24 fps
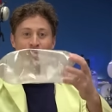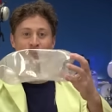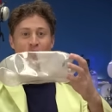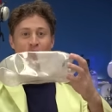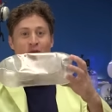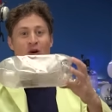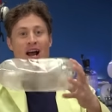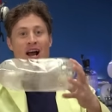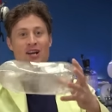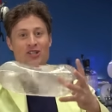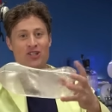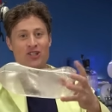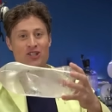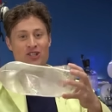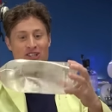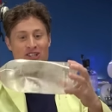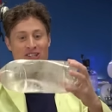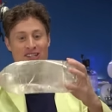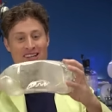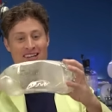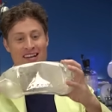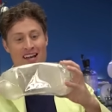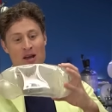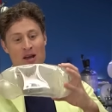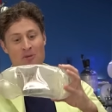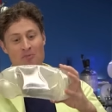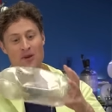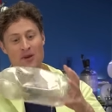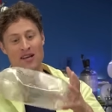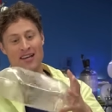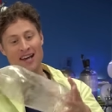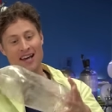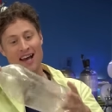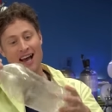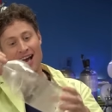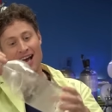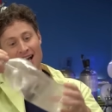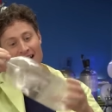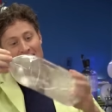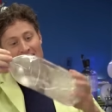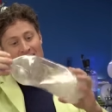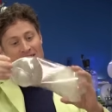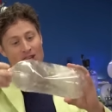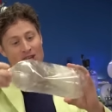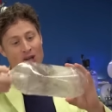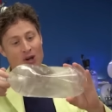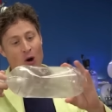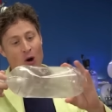crushed
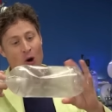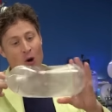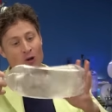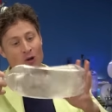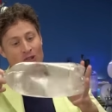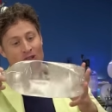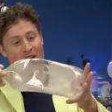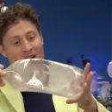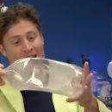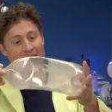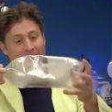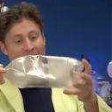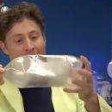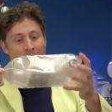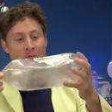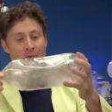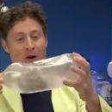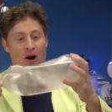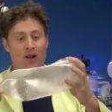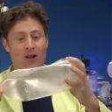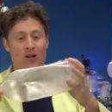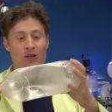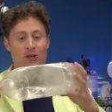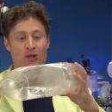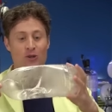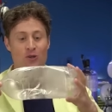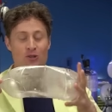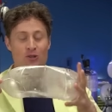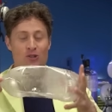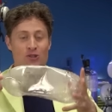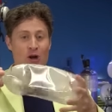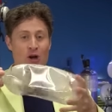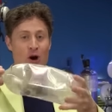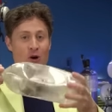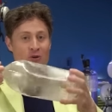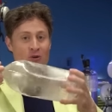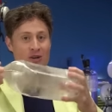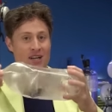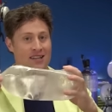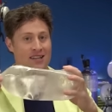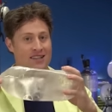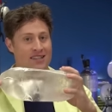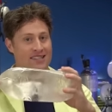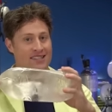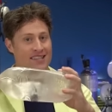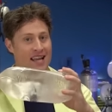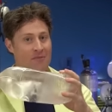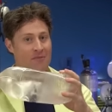because the colder air molecules don't need
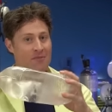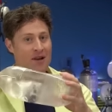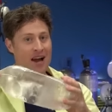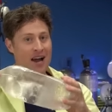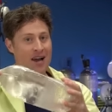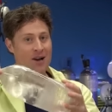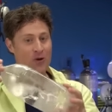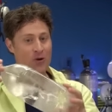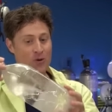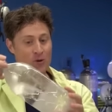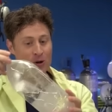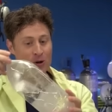the same kind of